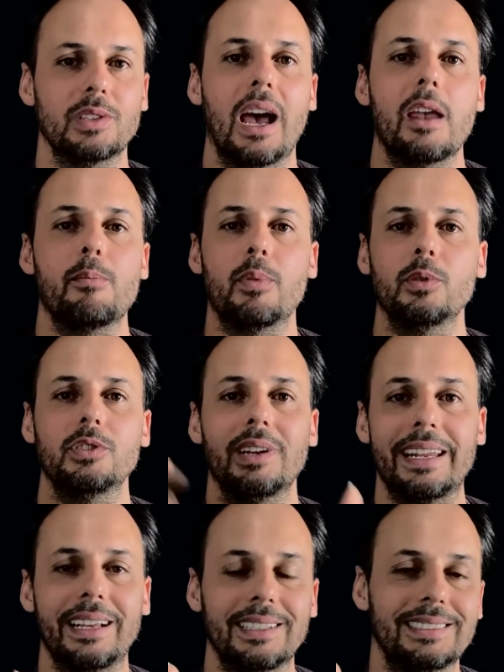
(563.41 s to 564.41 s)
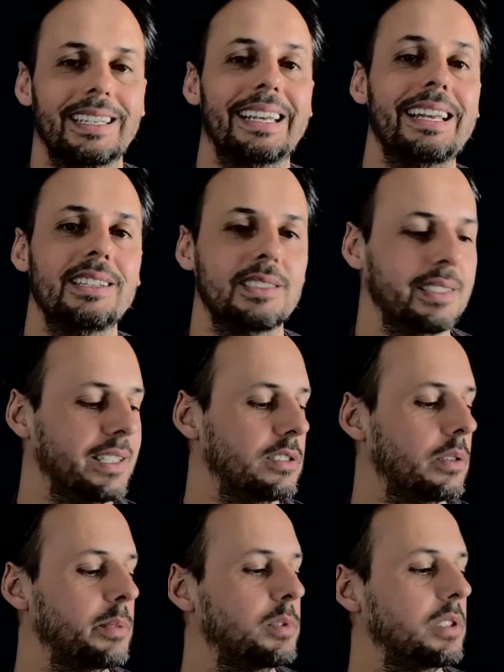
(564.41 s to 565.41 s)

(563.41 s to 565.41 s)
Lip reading: I put the links in the description.